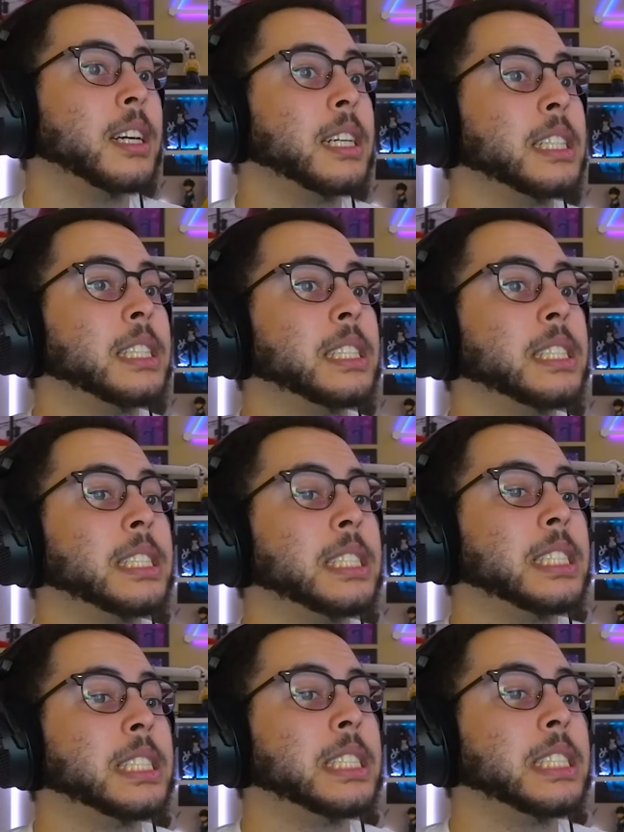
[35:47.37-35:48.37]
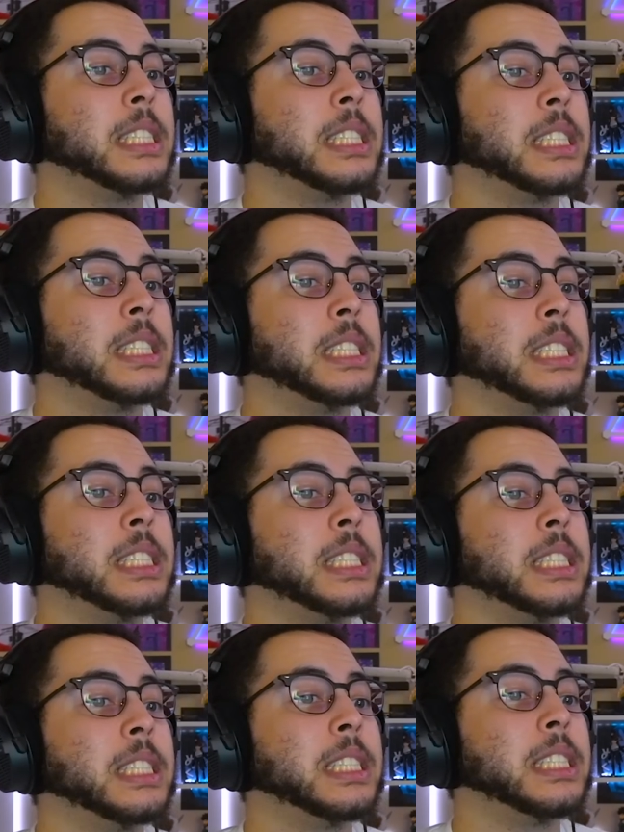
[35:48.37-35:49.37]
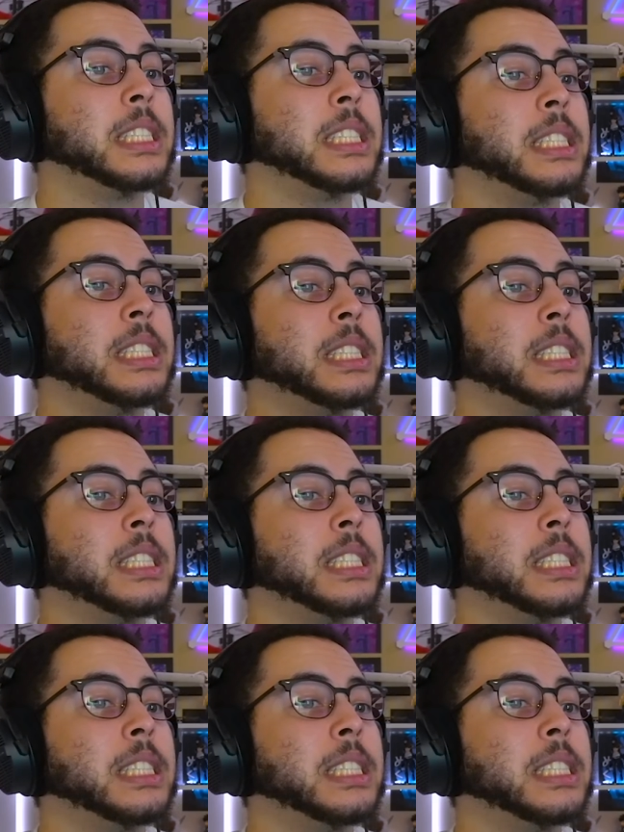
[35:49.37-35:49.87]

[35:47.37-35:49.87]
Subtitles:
Nothing is said.